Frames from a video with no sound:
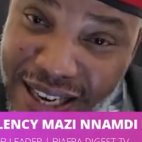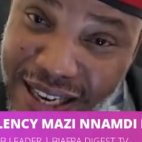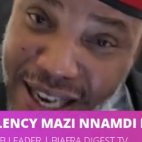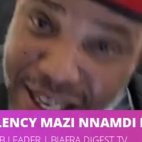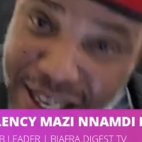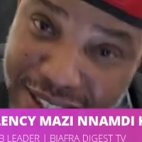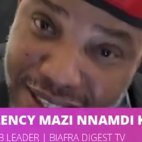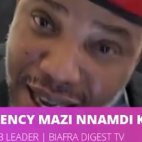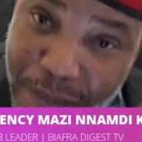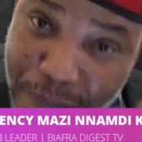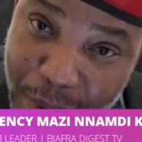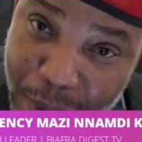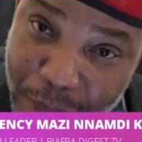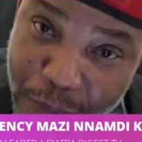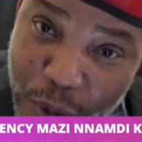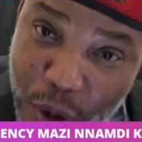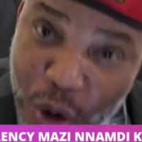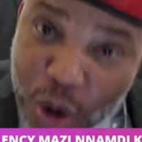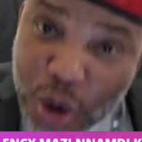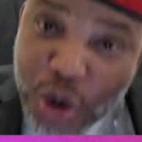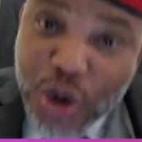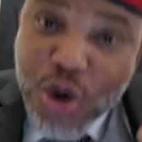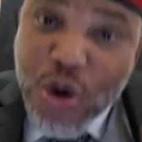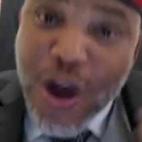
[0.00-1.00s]
The same
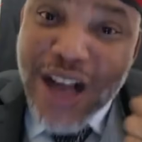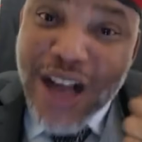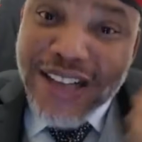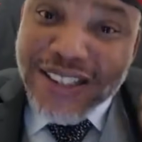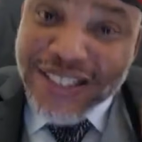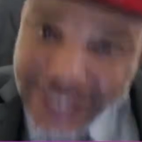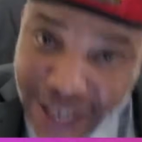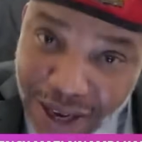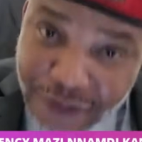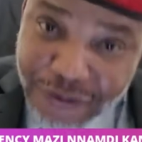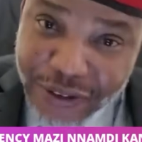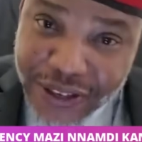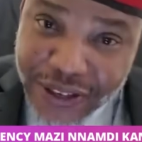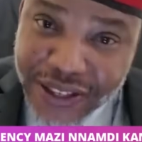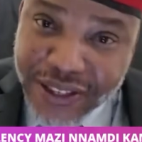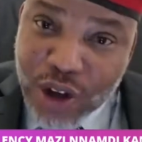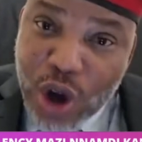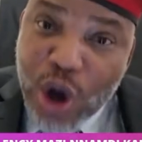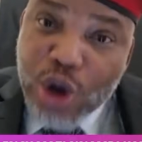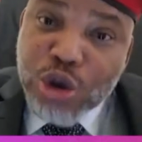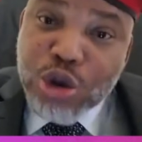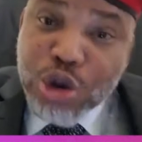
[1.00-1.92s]
people you are serving,